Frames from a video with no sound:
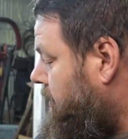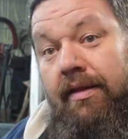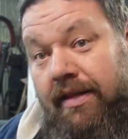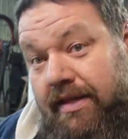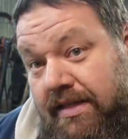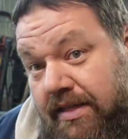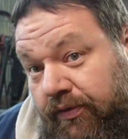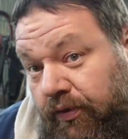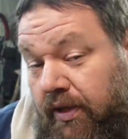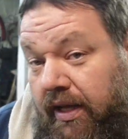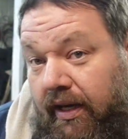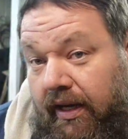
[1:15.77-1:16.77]
This is for
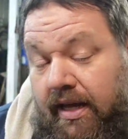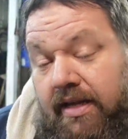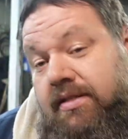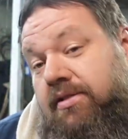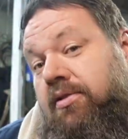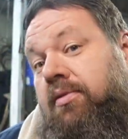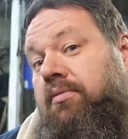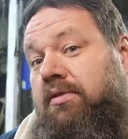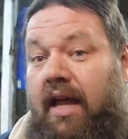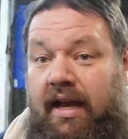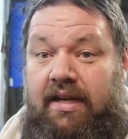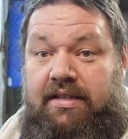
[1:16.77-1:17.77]
the LS, so
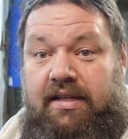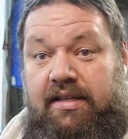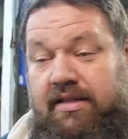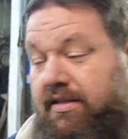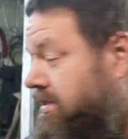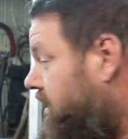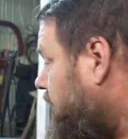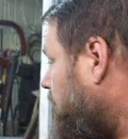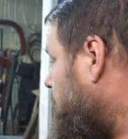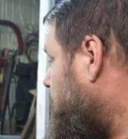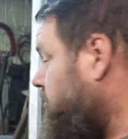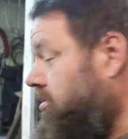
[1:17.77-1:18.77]
TETANUS gets a set of
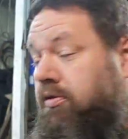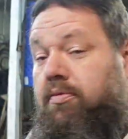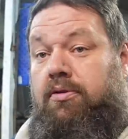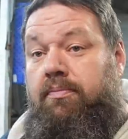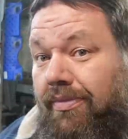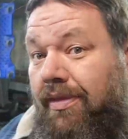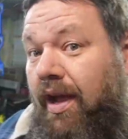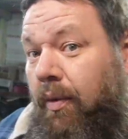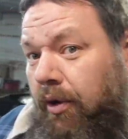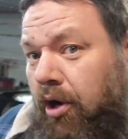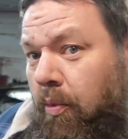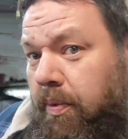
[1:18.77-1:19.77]
long tubes.
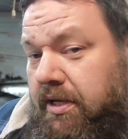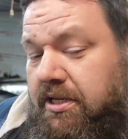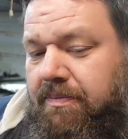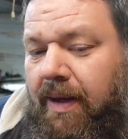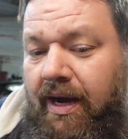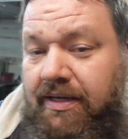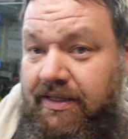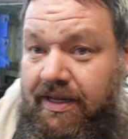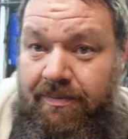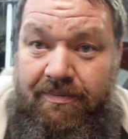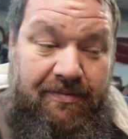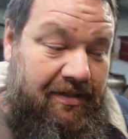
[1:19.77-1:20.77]
We're gonna open this box
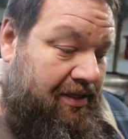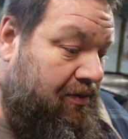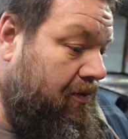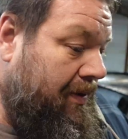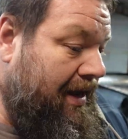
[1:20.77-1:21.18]
up, see what we